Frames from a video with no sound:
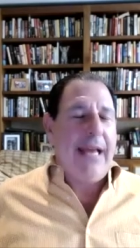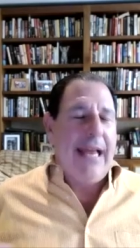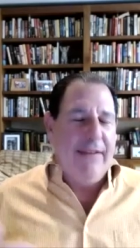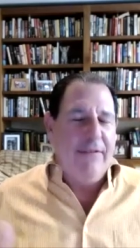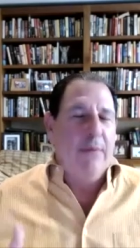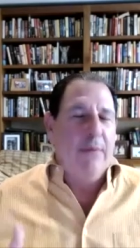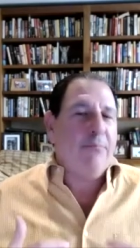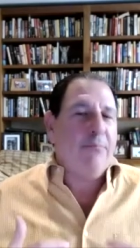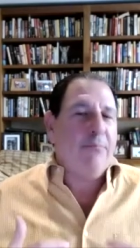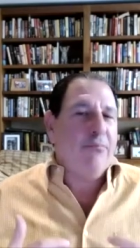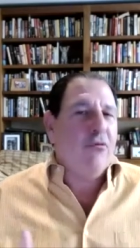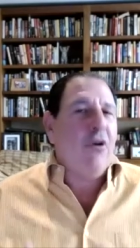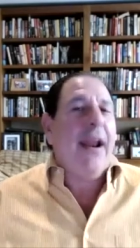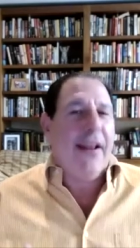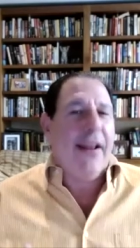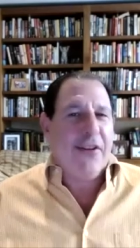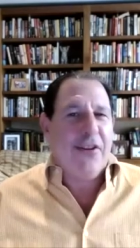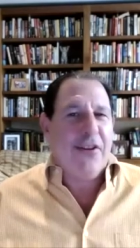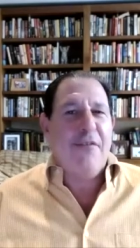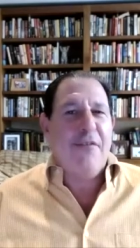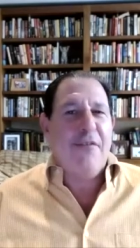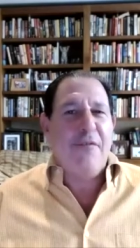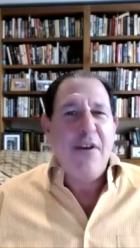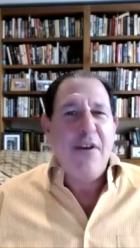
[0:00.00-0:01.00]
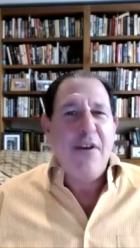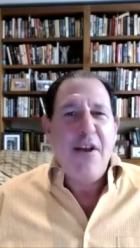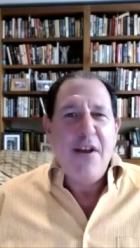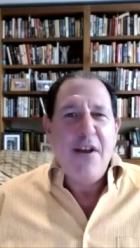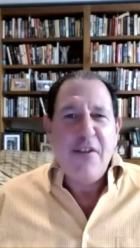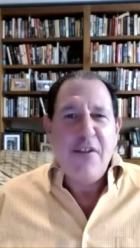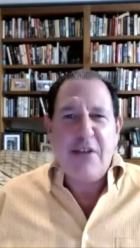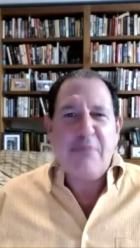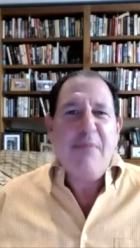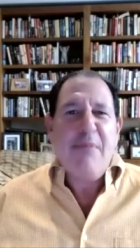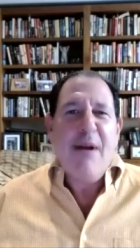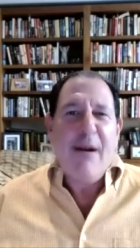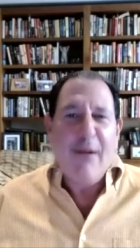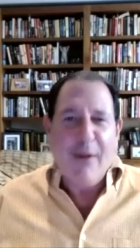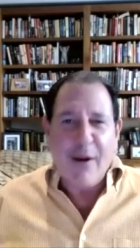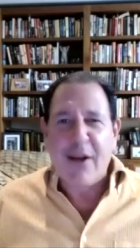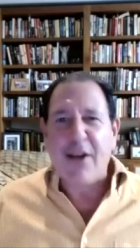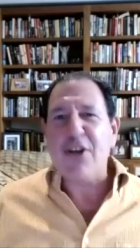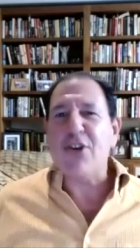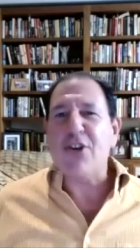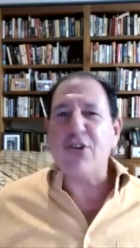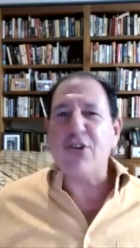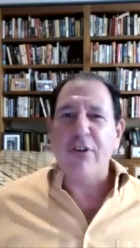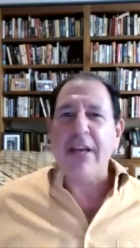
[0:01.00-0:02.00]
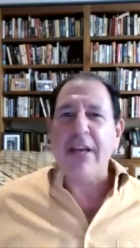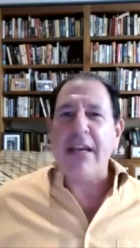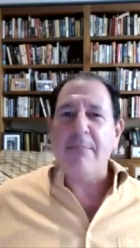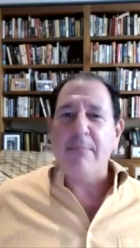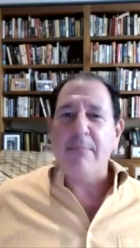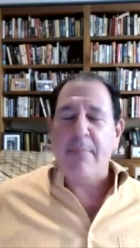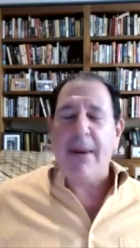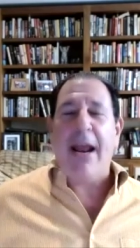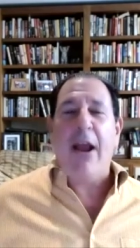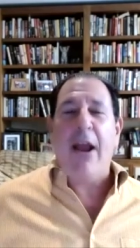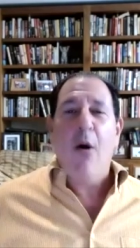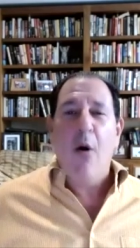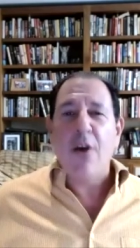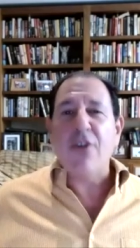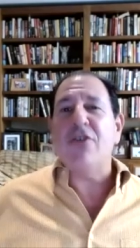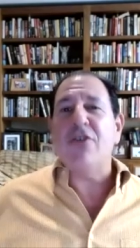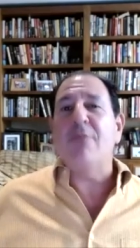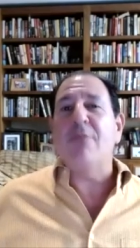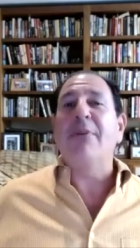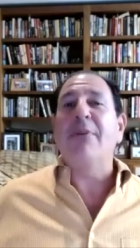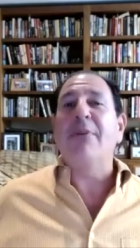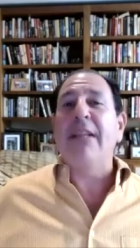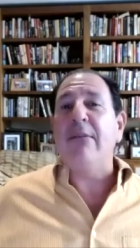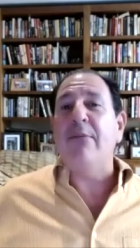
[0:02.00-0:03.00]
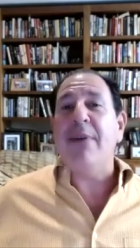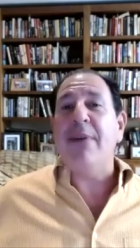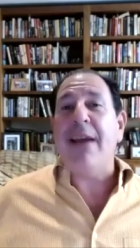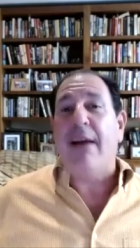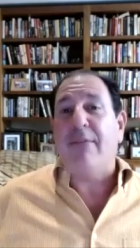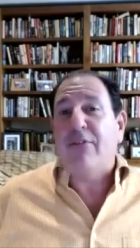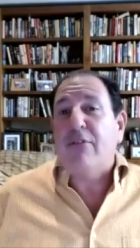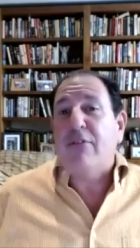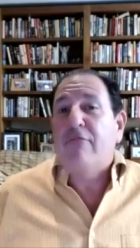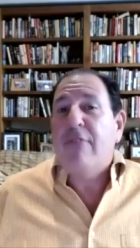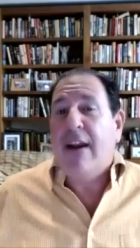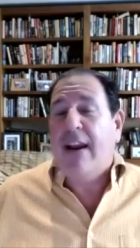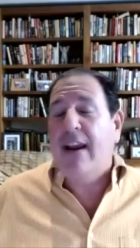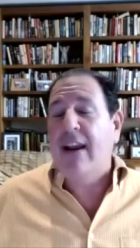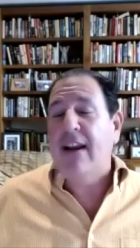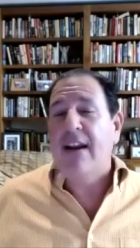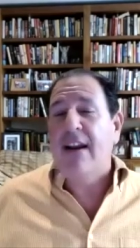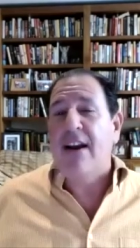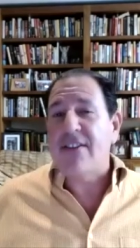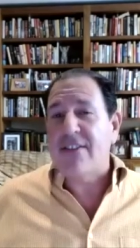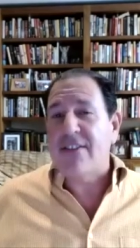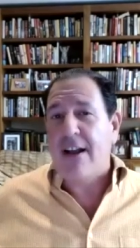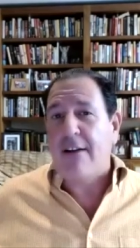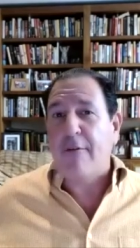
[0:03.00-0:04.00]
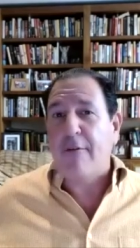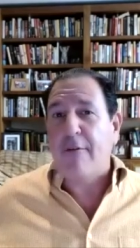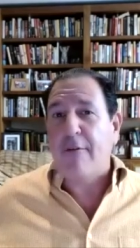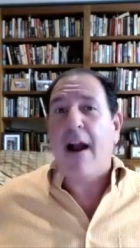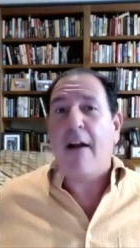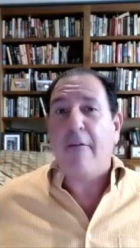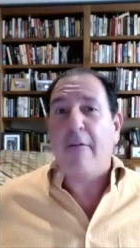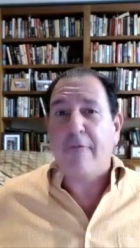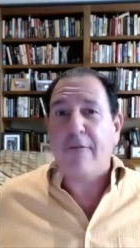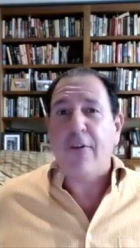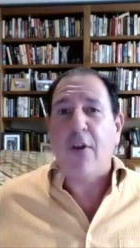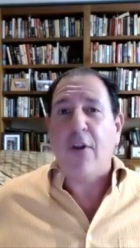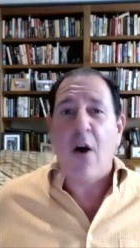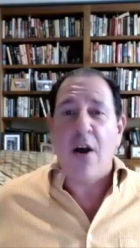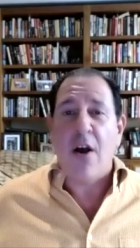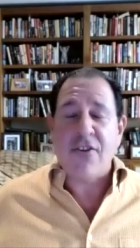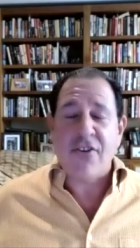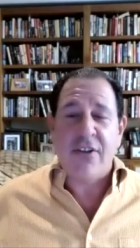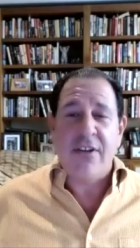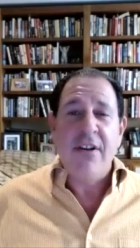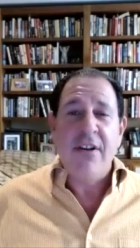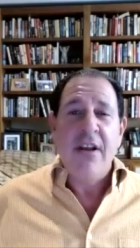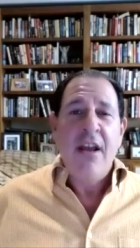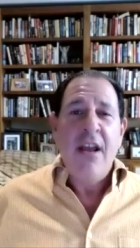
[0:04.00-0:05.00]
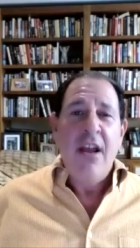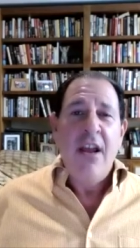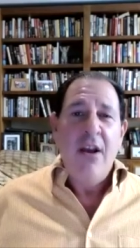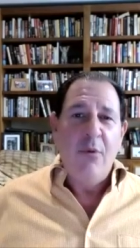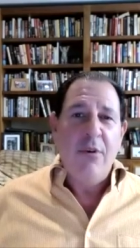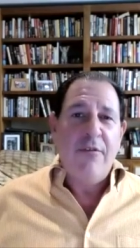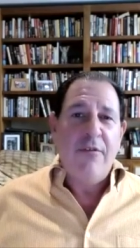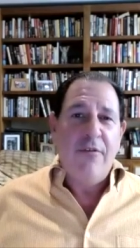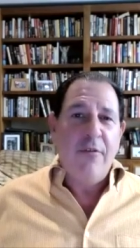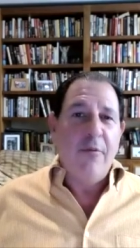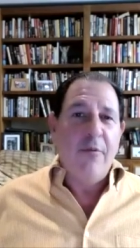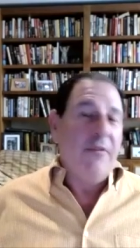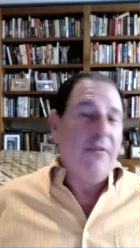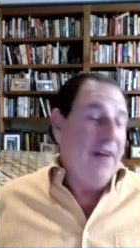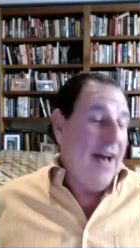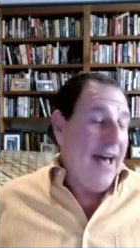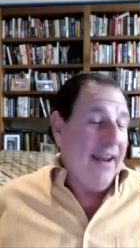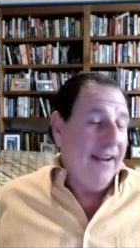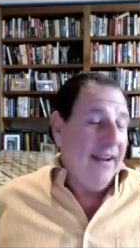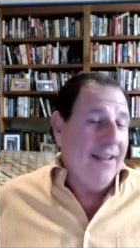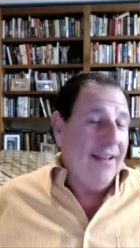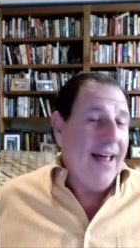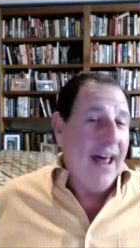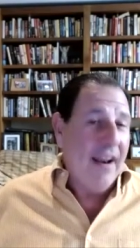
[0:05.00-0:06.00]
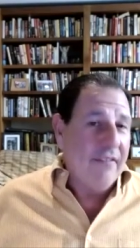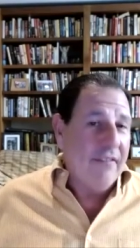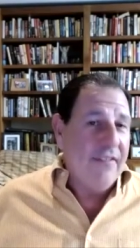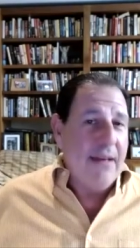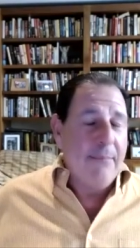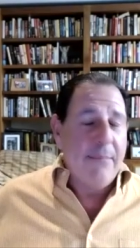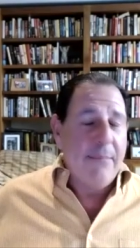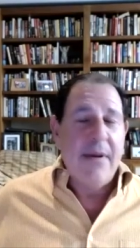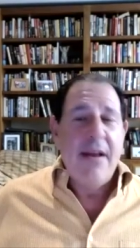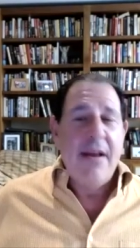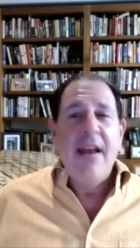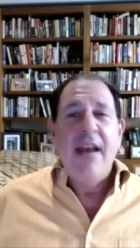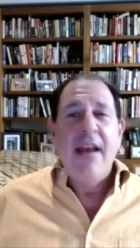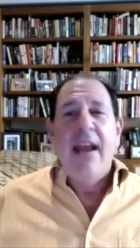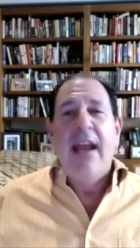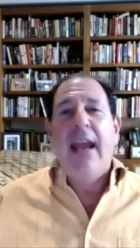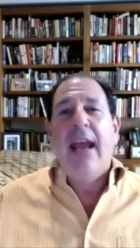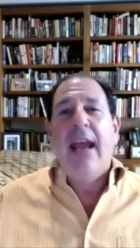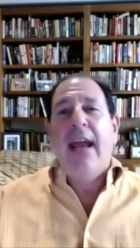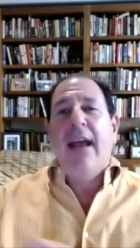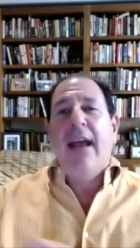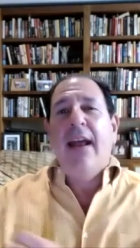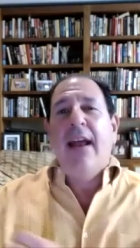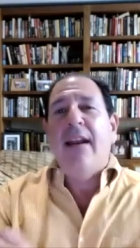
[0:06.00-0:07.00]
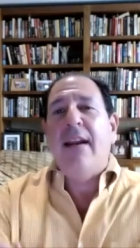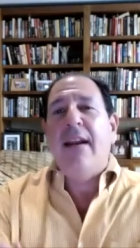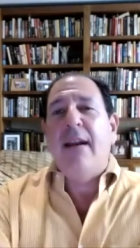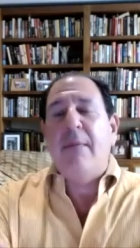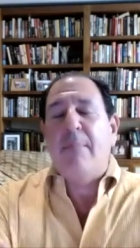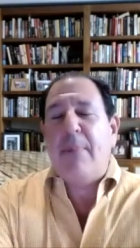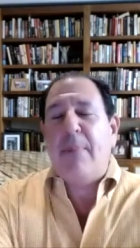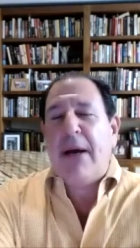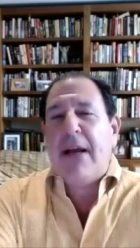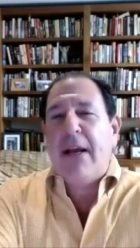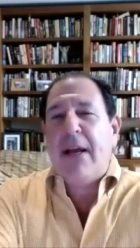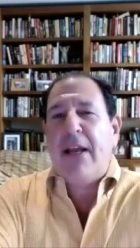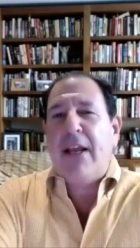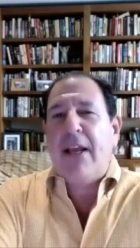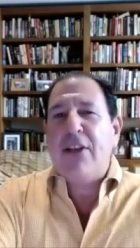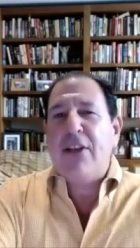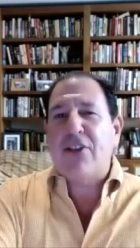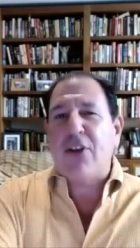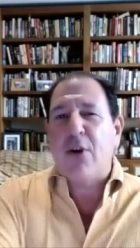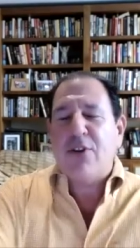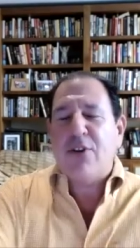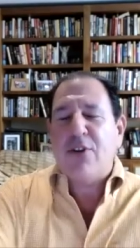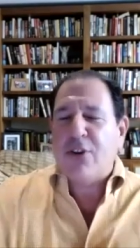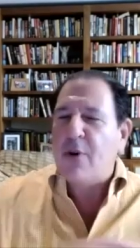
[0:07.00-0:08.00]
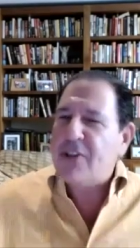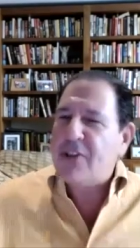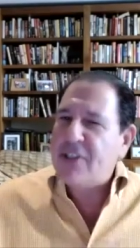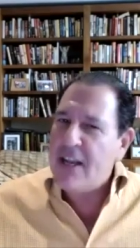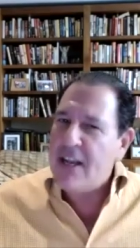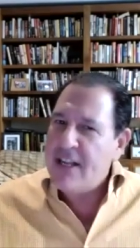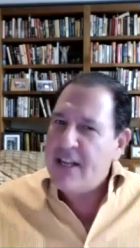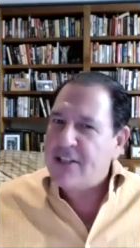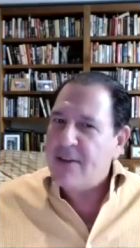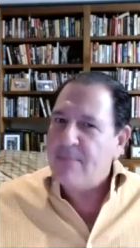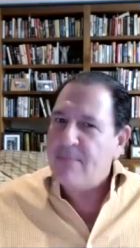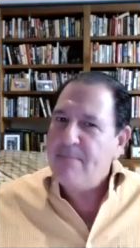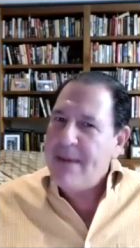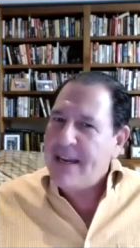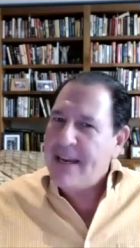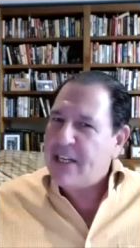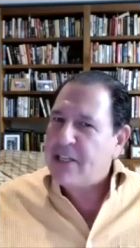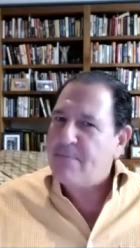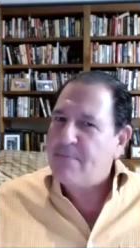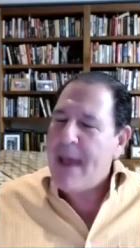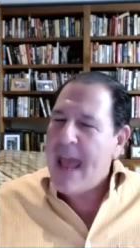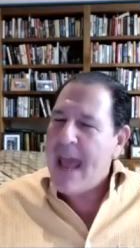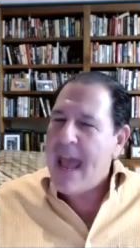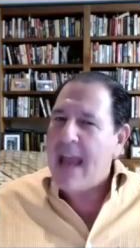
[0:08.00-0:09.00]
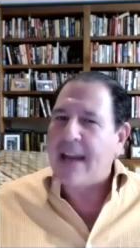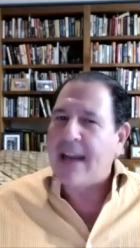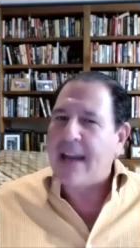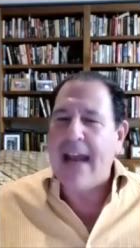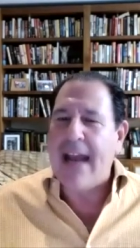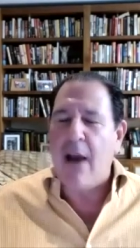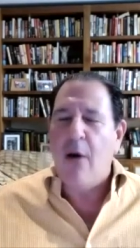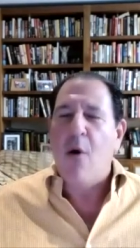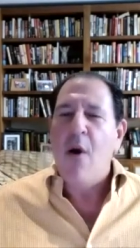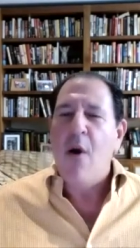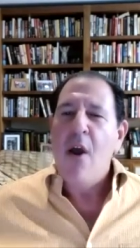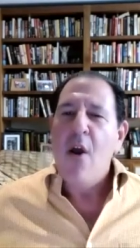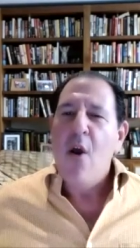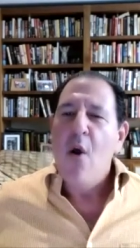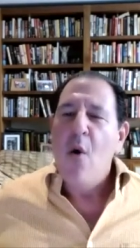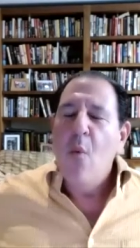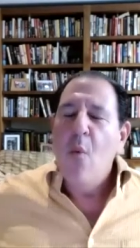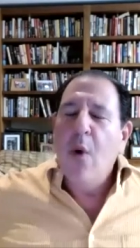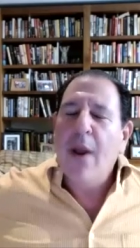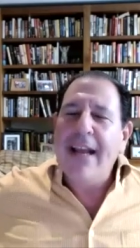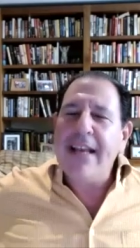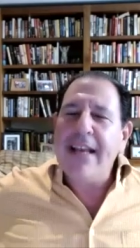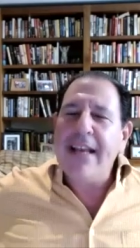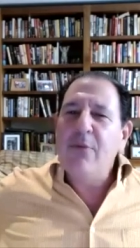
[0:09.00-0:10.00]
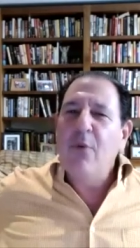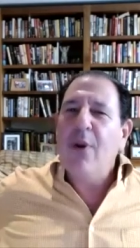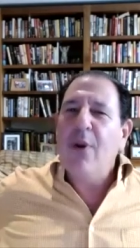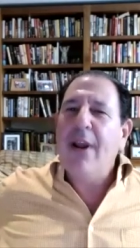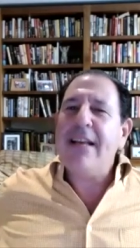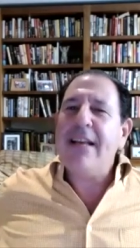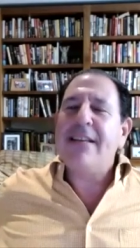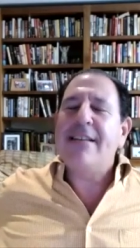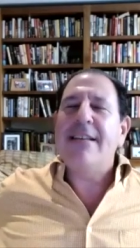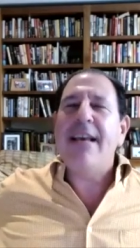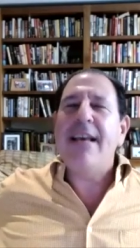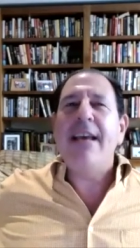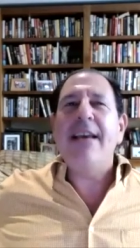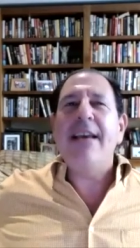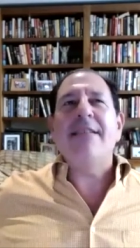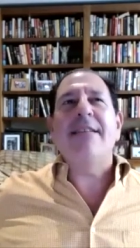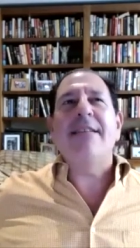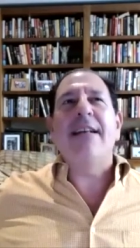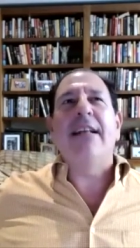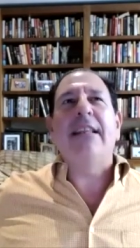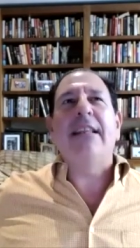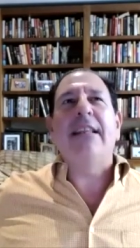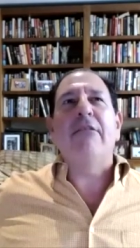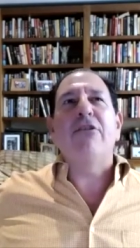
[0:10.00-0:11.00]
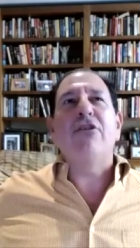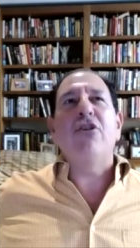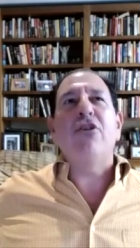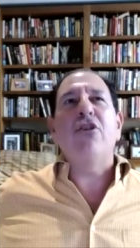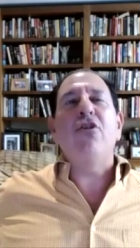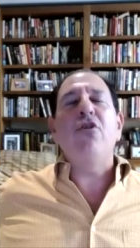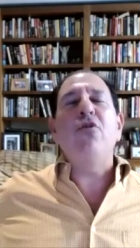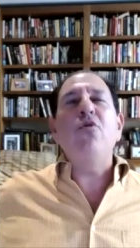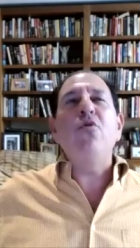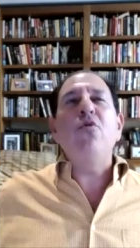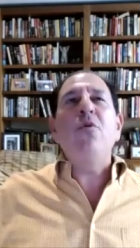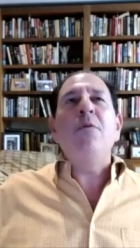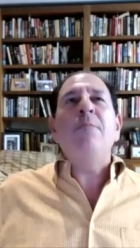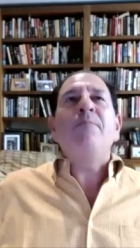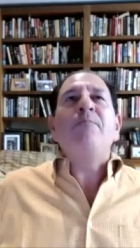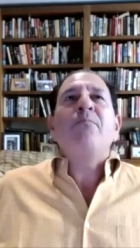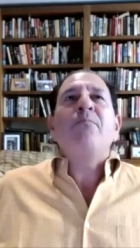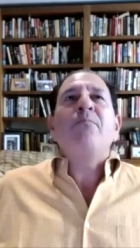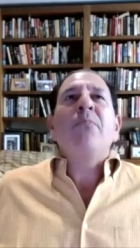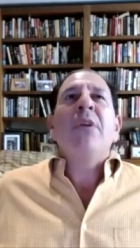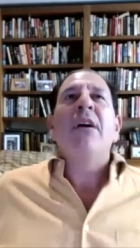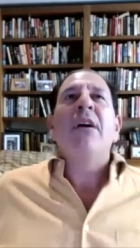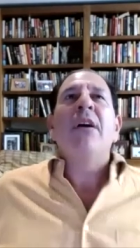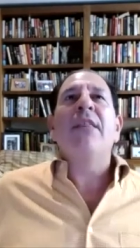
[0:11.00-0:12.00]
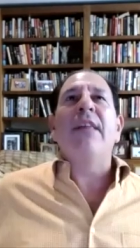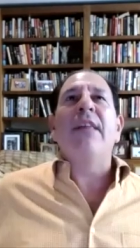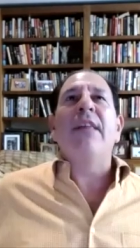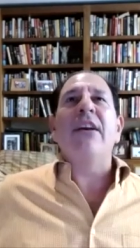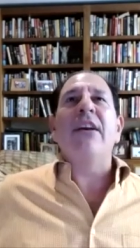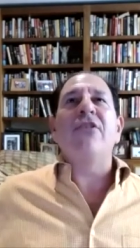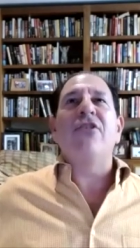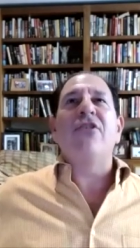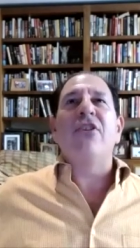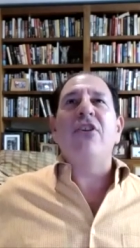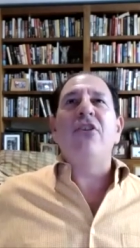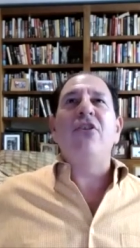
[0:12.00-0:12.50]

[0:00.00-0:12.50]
of a product of the American dream, but I also believe we have to recognize our, our flaws and we've, we've had a lot of them. And, but so, so it's, it's a mixed bag. Now, what I, what I say is that there are two things that you